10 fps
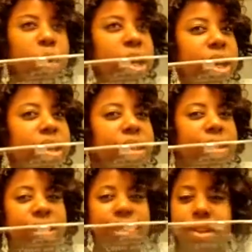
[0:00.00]

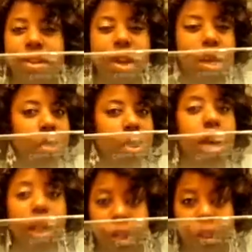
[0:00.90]
3 to 6
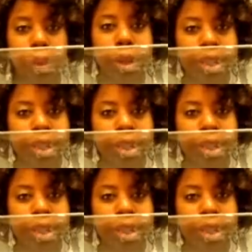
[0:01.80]
other color